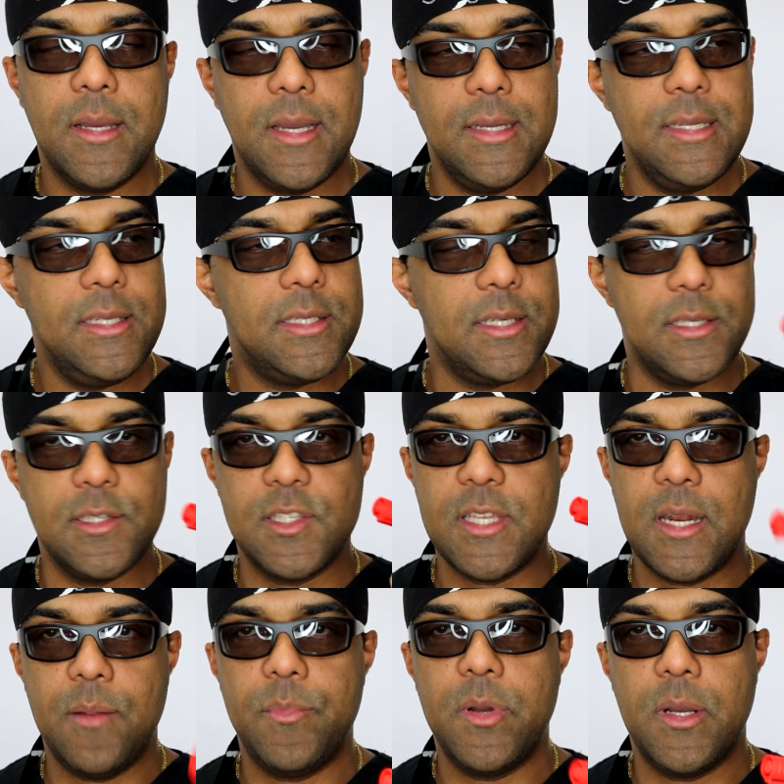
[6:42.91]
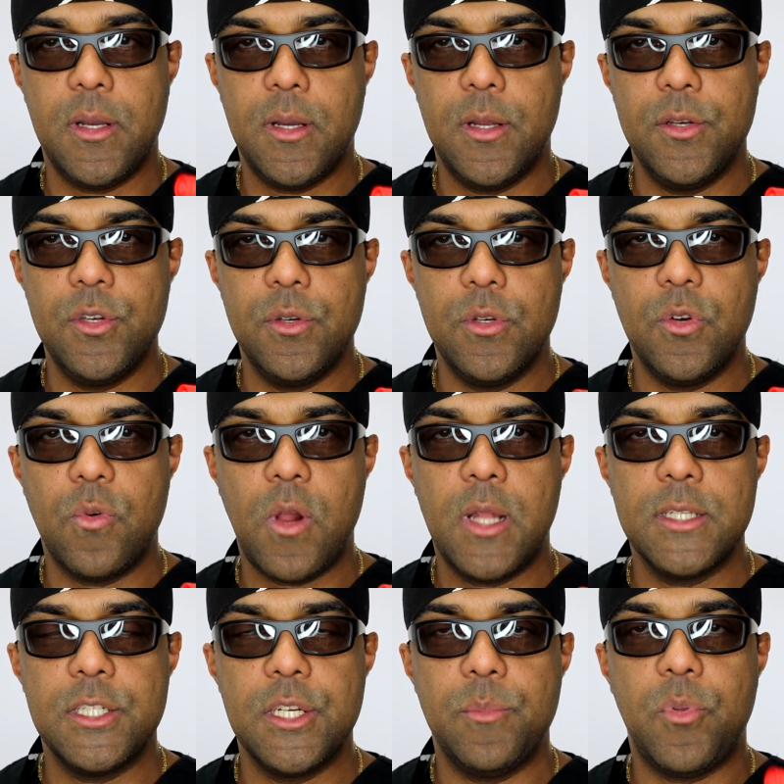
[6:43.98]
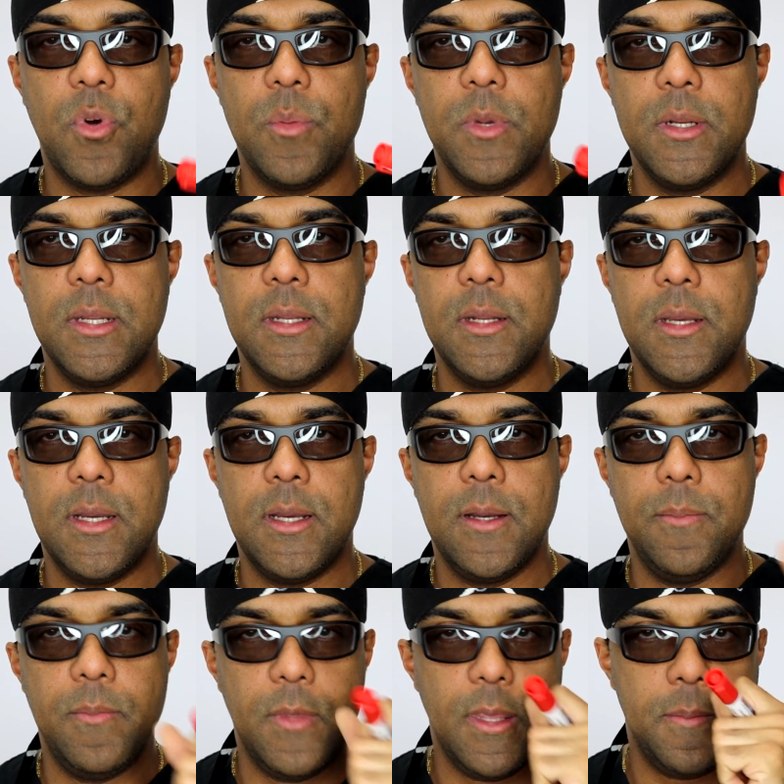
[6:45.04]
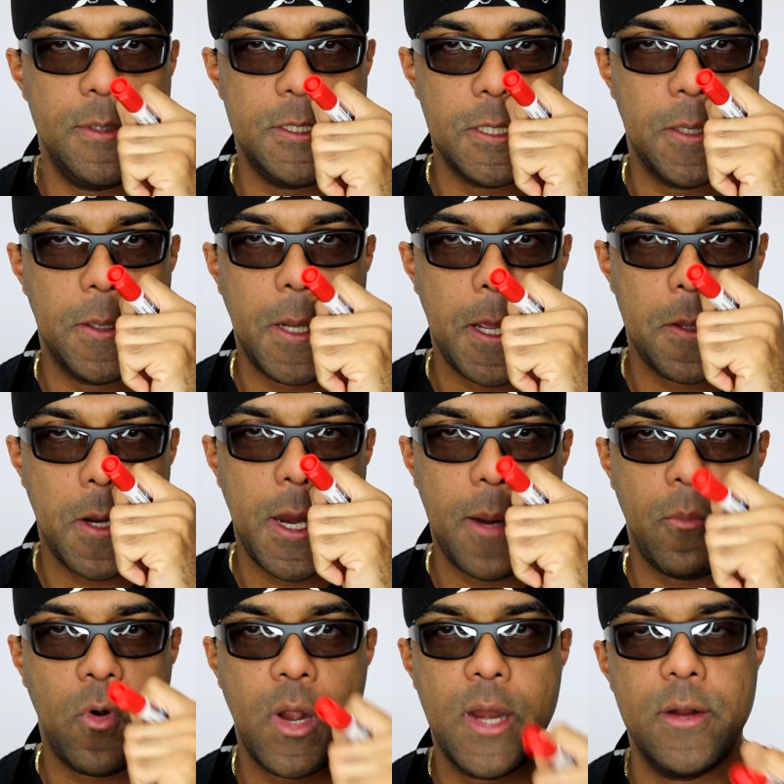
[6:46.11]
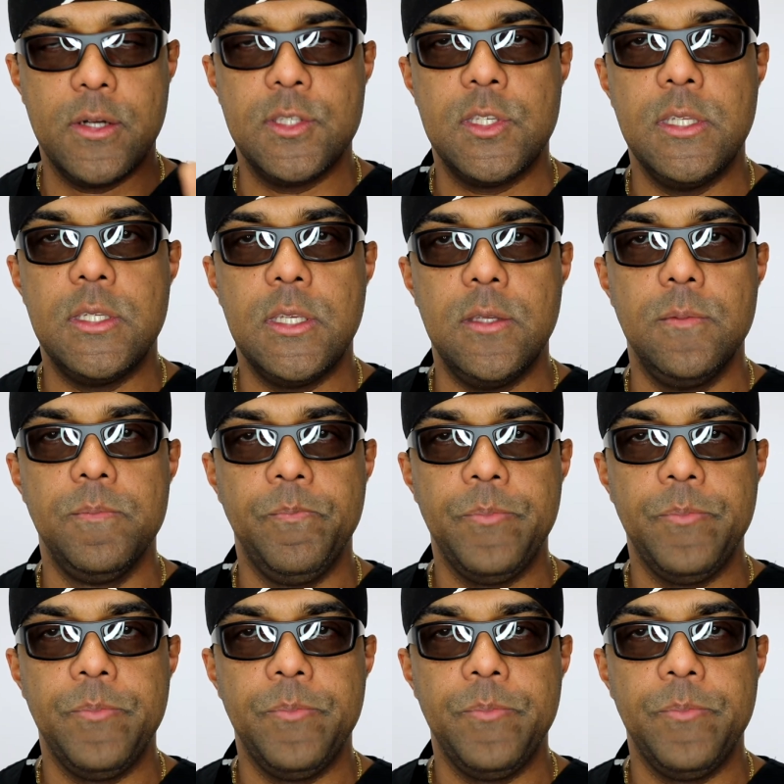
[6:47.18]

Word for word: I need to set up a neurology appointment and imaging, either MRI or CT.